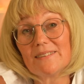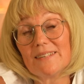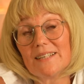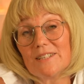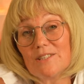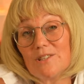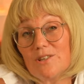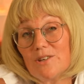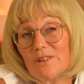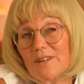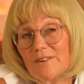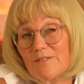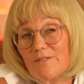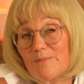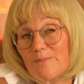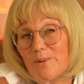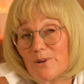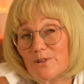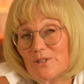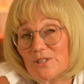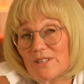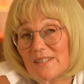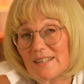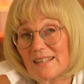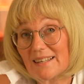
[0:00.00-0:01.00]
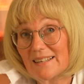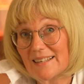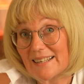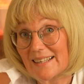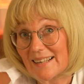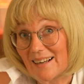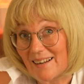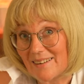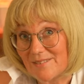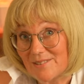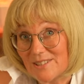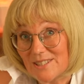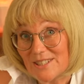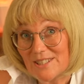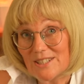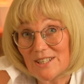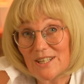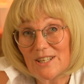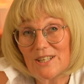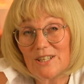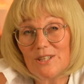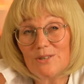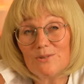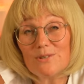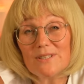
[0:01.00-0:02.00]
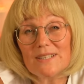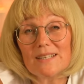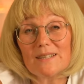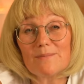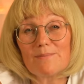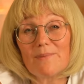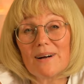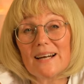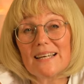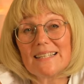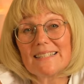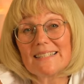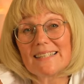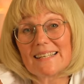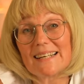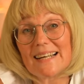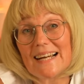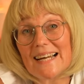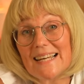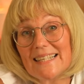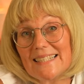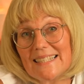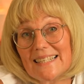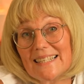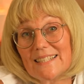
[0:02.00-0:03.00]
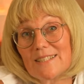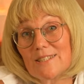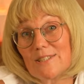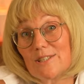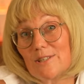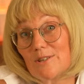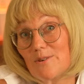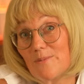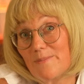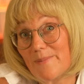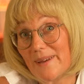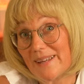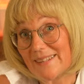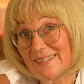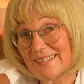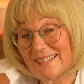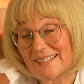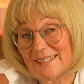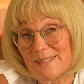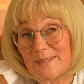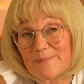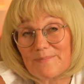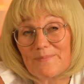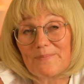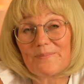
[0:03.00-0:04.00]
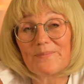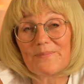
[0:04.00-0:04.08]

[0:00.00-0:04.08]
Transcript: that you have personally crafted using my tried and true methods.